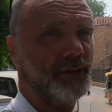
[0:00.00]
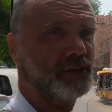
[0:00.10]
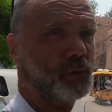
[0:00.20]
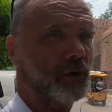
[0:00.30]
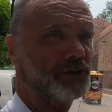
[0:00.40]

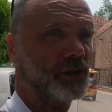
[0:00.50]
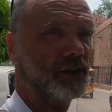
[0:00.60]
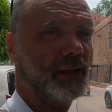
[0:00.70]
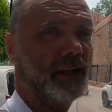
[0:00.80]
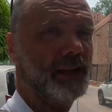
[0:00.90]
This
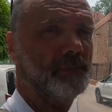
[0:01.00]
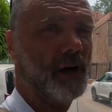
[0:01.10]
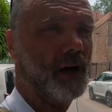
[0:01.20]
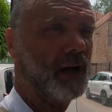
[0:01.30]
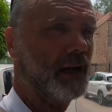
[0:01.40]
wasn't in
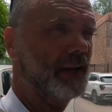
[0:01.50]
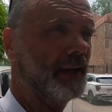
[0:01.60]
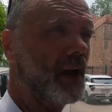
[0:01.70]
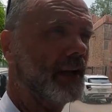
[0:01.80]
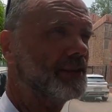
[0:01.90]

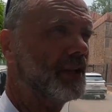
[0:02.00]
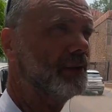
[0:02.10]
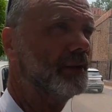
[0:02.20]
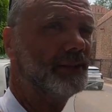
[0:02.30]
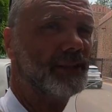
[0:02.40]
my
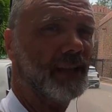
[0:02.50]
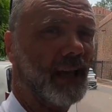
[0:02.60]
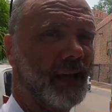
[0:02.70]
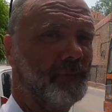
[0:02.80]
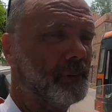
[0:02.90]
itinerary
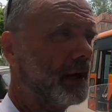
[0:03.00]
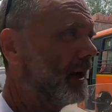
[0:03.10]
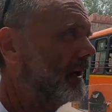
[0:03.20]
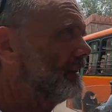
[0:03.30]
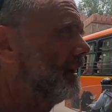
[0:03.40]
today,
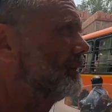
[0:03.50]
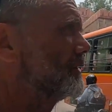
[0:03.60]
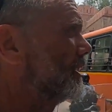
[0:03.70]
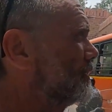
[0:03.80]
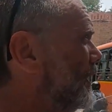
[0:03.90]
but I
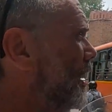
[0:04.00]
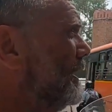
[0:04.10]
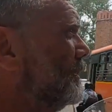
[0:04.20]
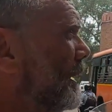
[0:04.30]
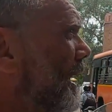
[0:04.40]
was just
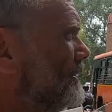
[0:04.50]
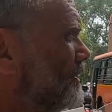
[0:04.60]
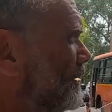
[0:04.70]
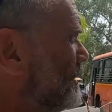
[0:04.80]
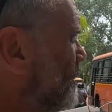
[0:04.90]
riding past. I